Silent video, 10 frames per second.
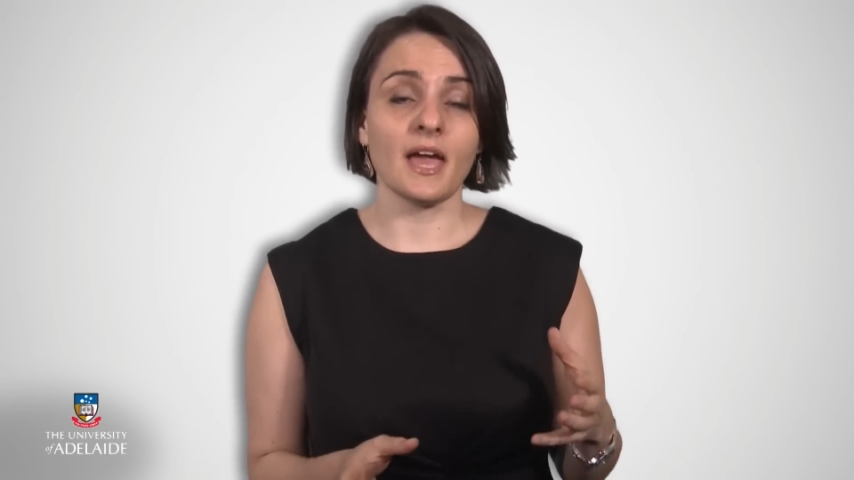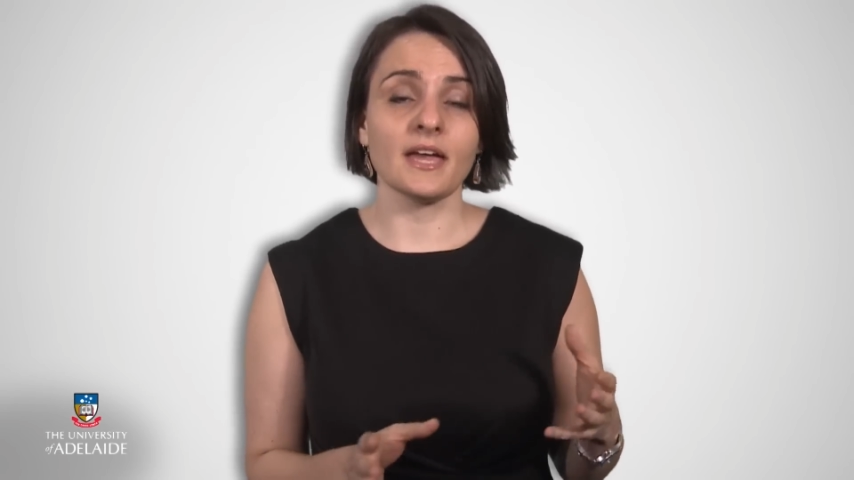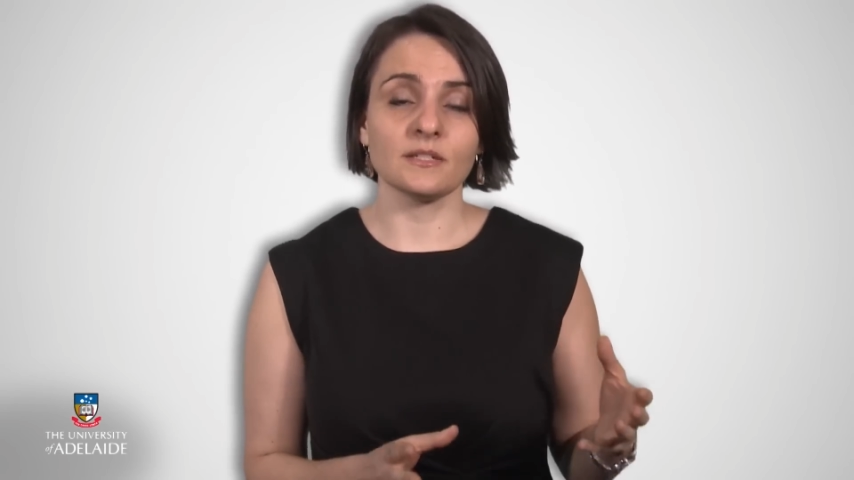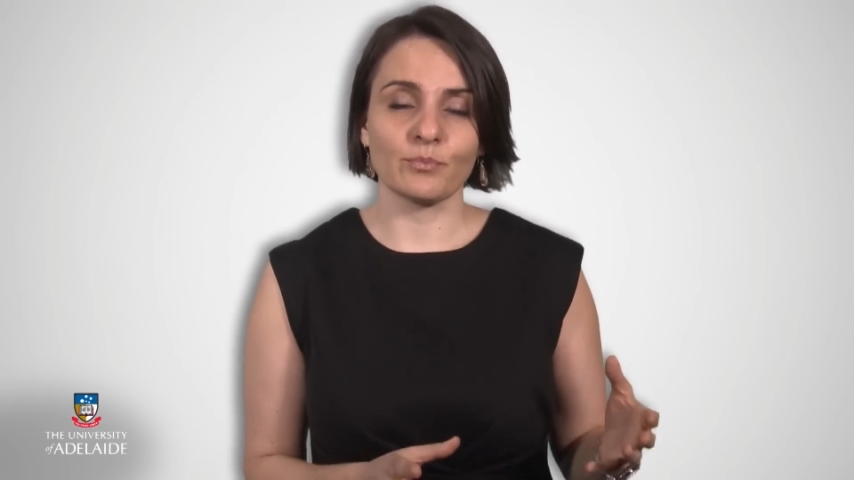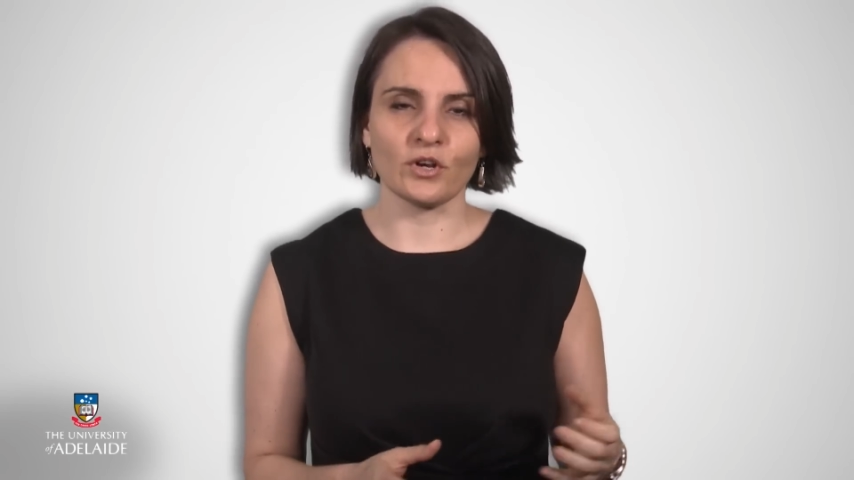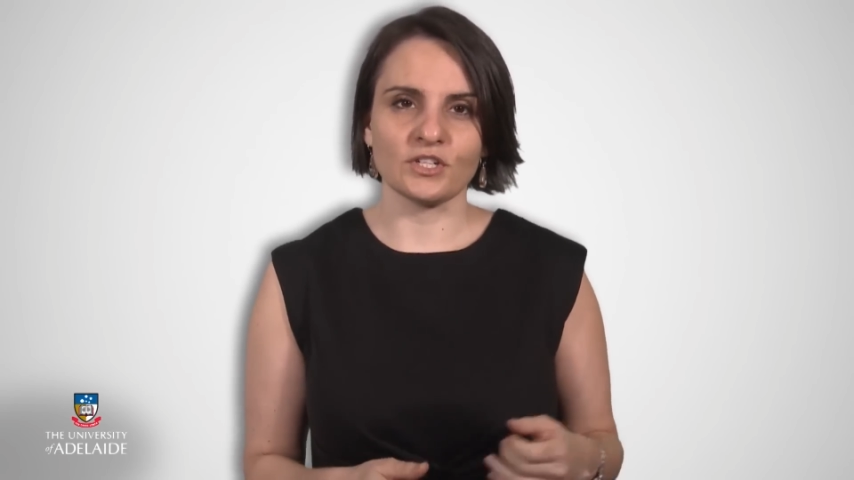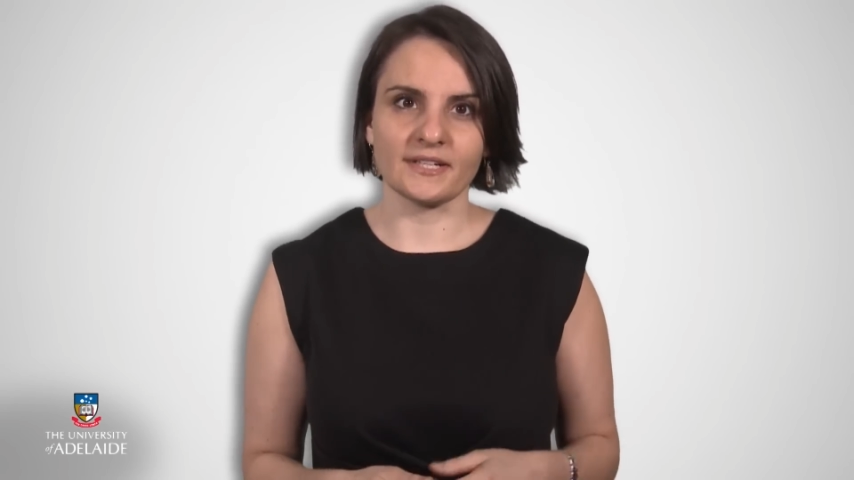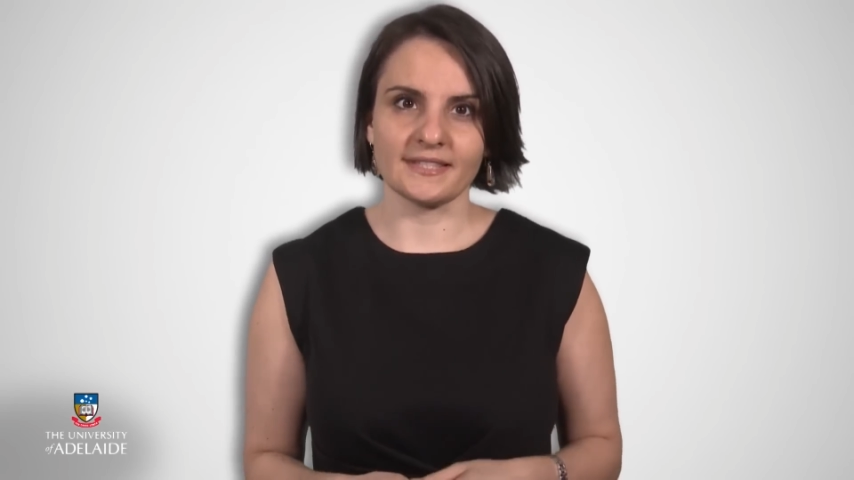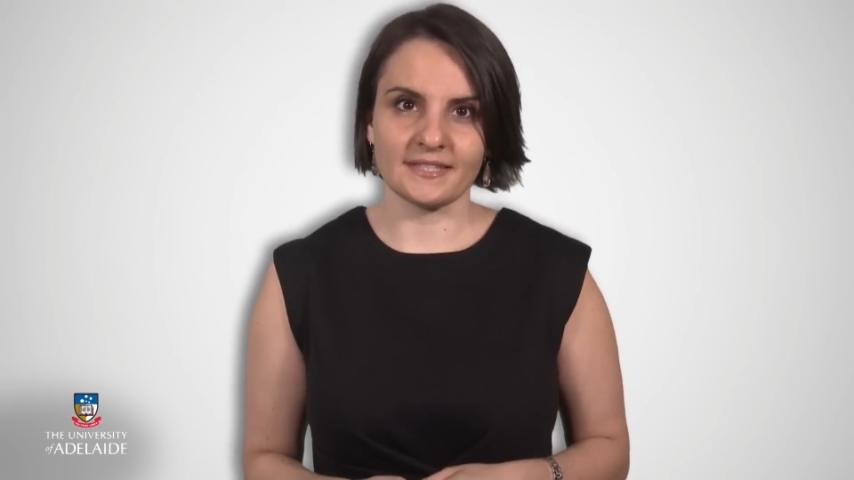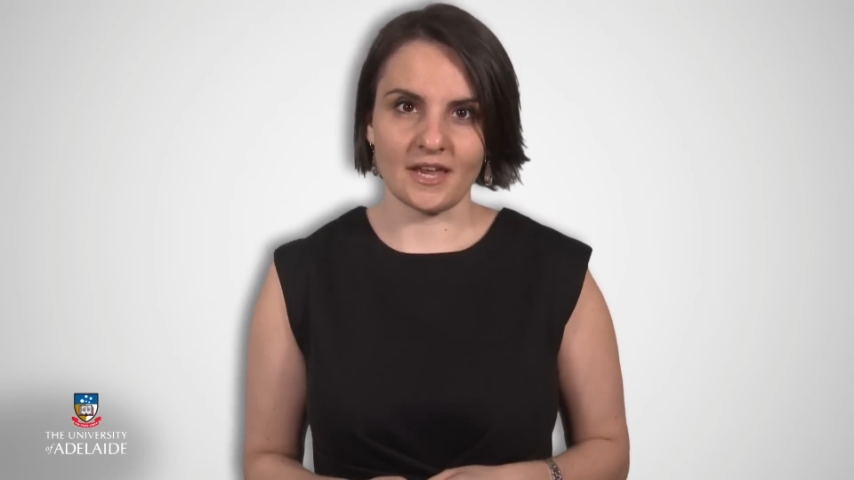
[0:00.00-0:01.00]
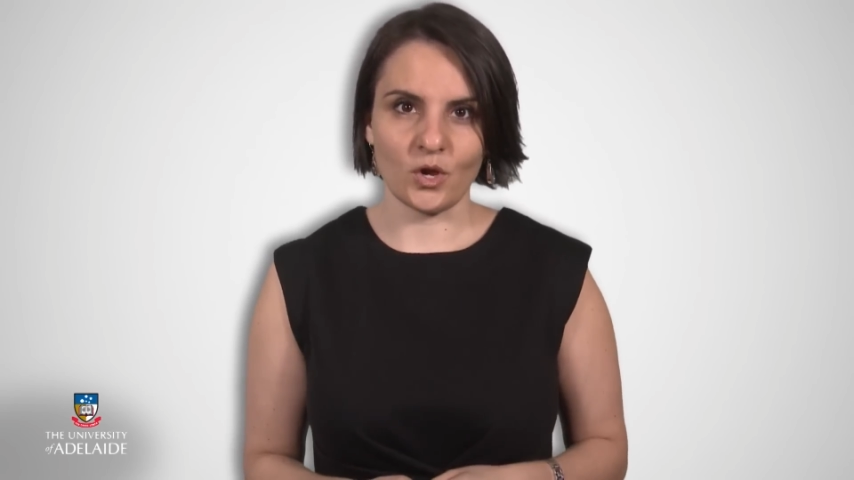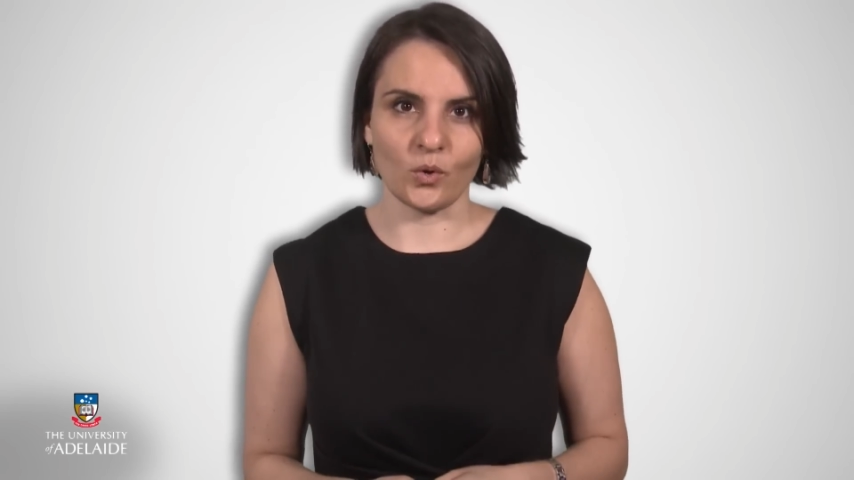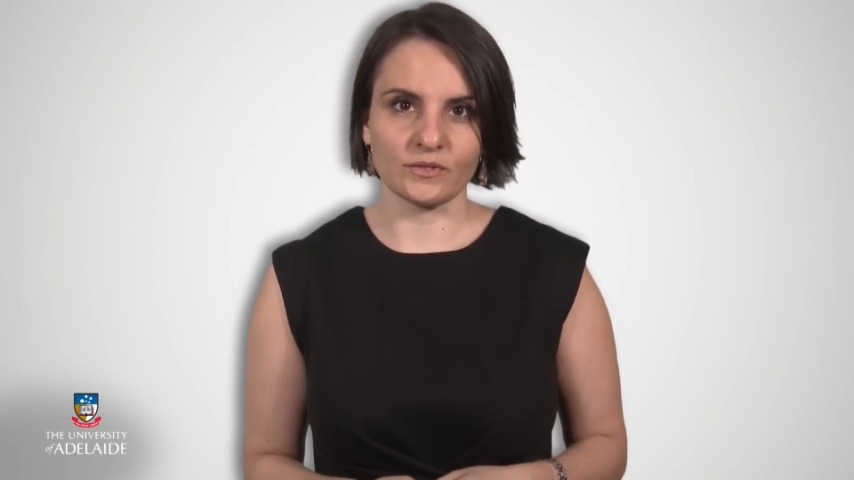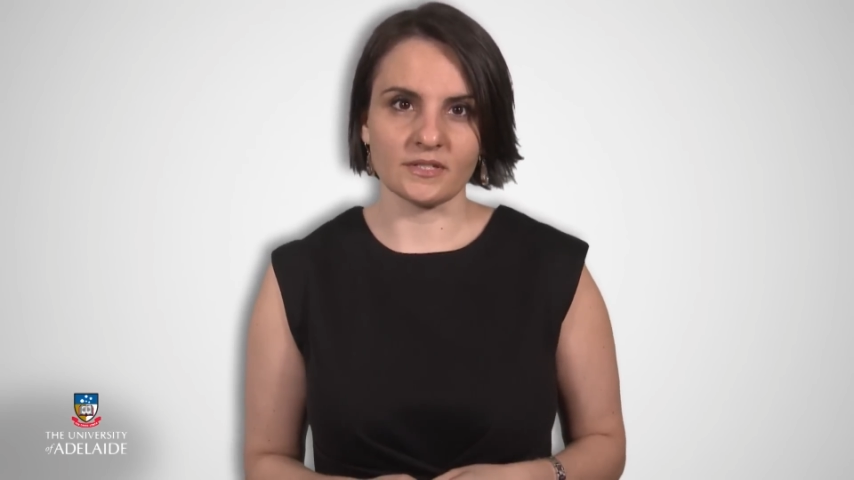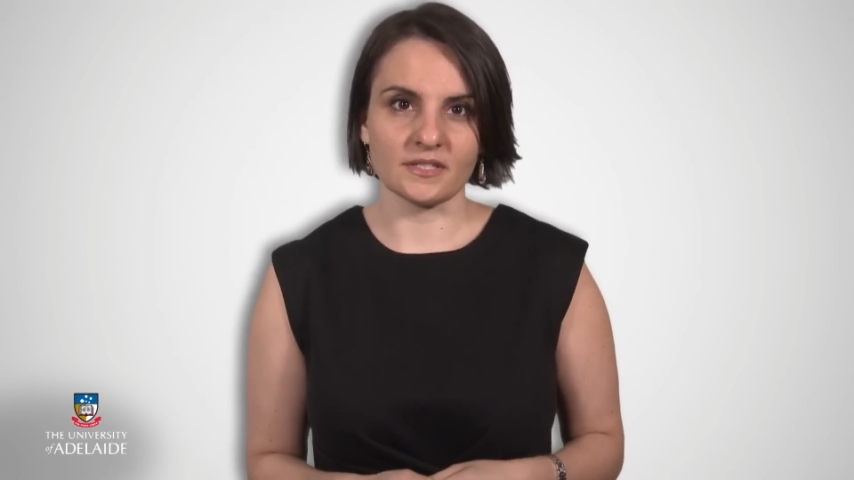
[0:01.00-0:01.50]
and project
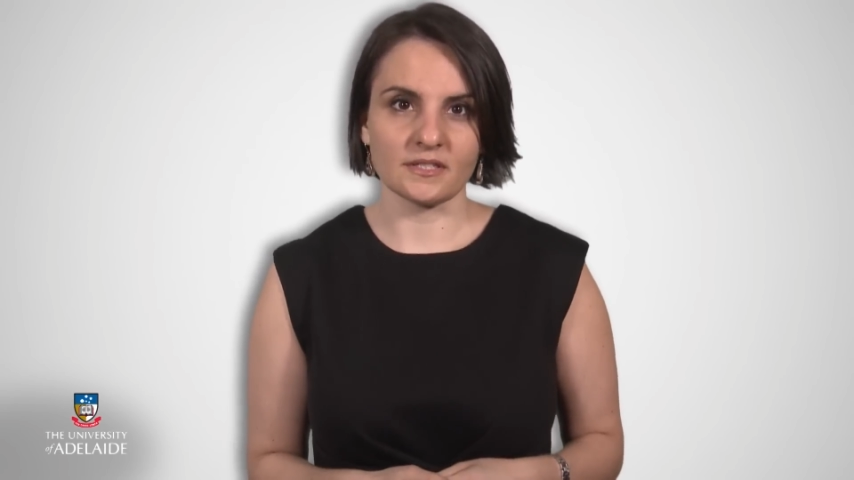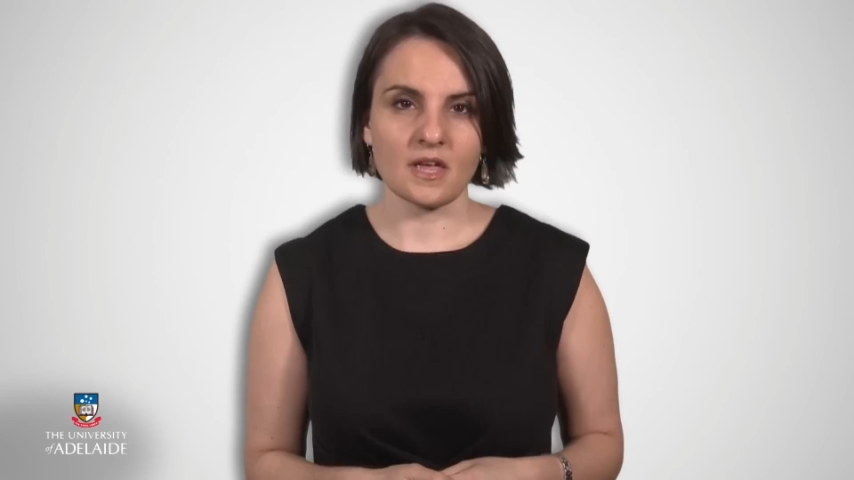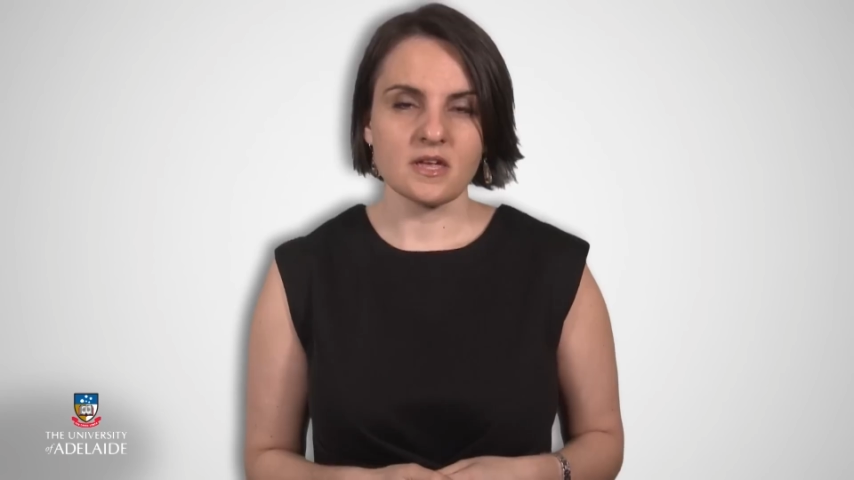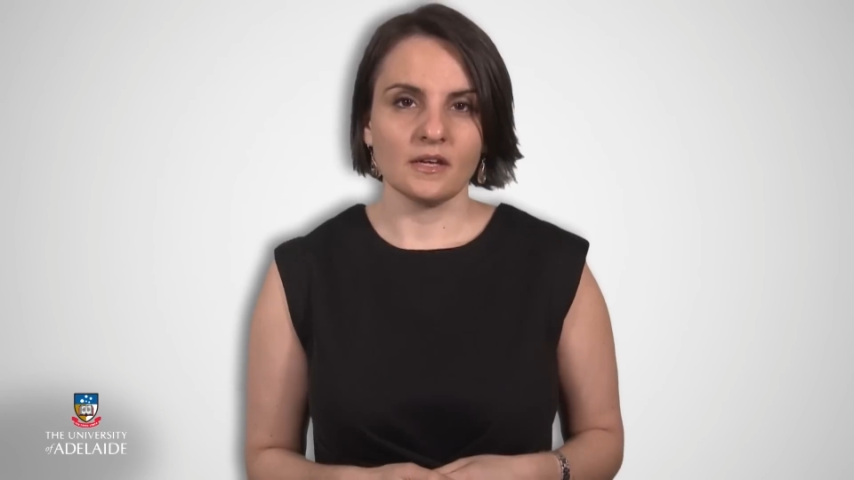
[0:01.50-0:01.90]
stakeholders.